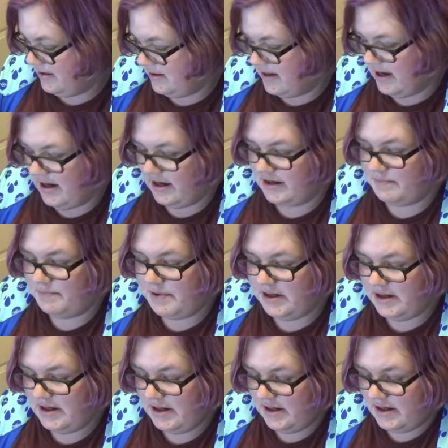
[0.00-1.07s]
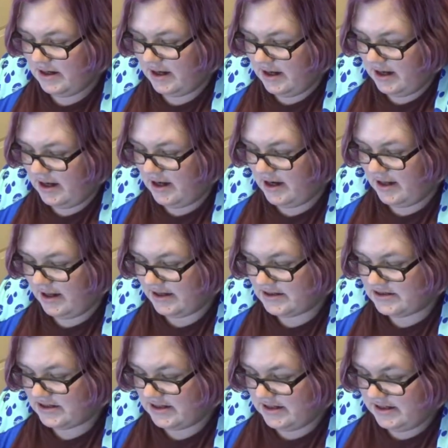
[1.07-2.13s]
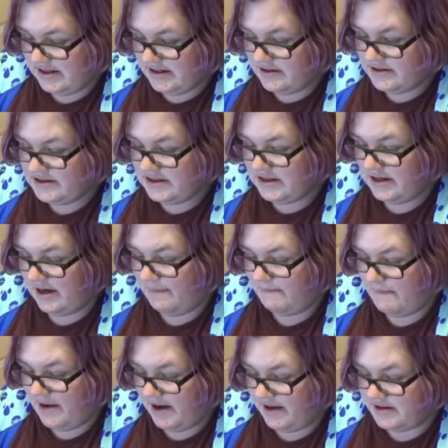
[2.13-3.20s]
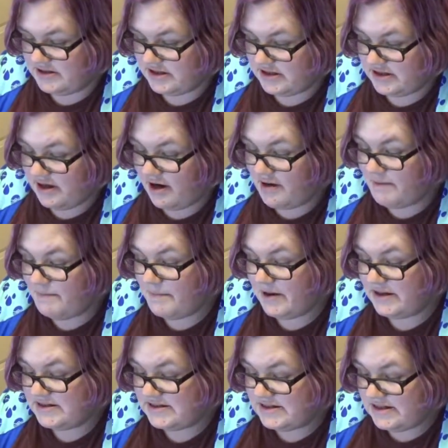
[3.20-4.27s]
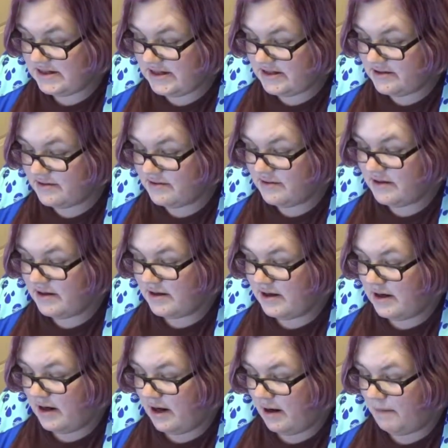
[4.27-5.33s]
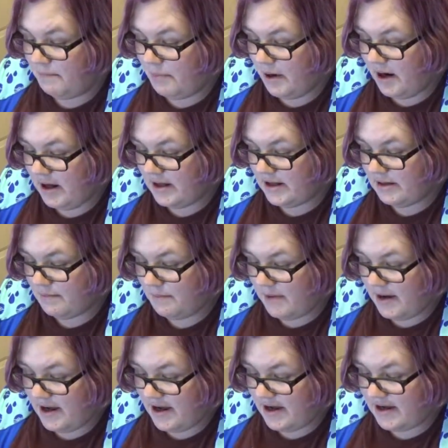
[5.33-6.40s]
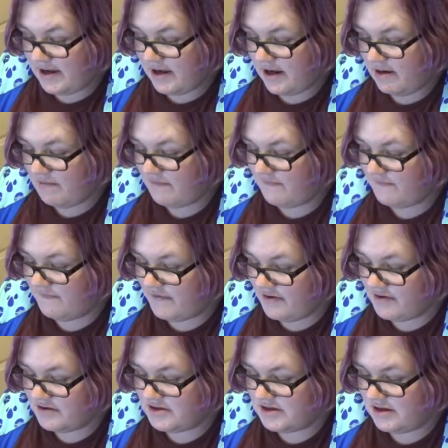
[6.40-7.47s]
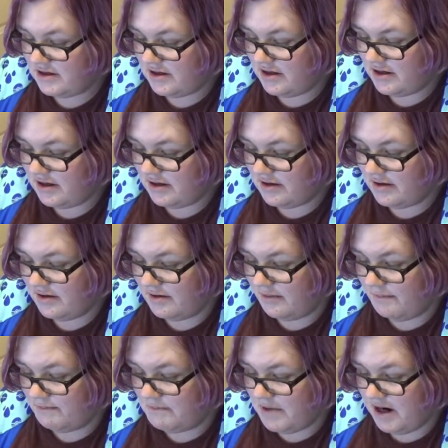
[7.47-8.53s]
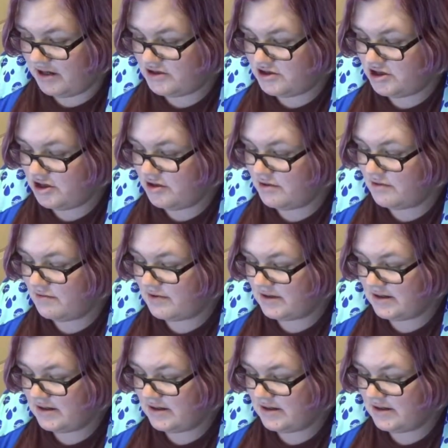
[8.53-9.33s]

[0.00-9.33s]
Caterpie an electric energy, a magic carp, a Seel, Poliwag, a reverse hollow Macho,